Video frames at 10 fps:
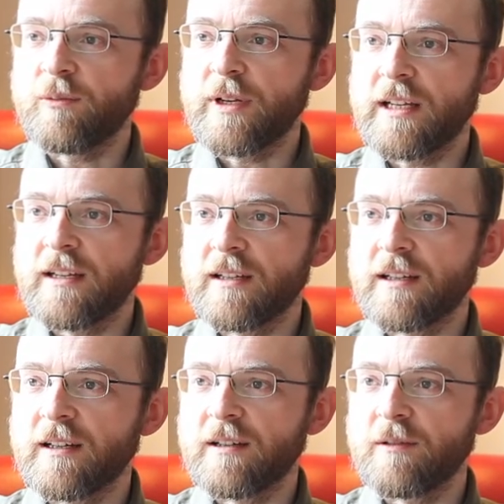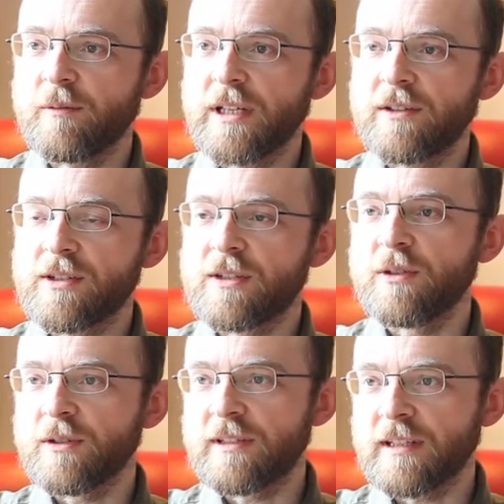we
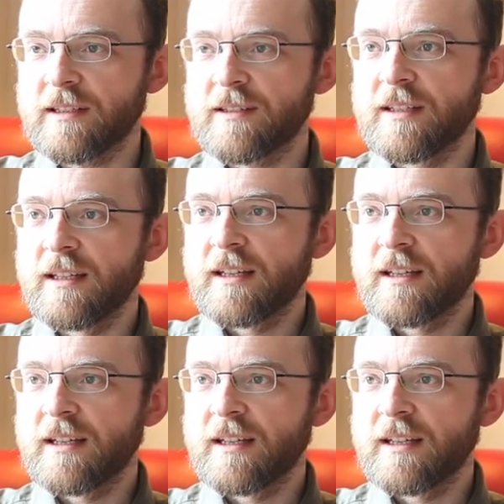understood that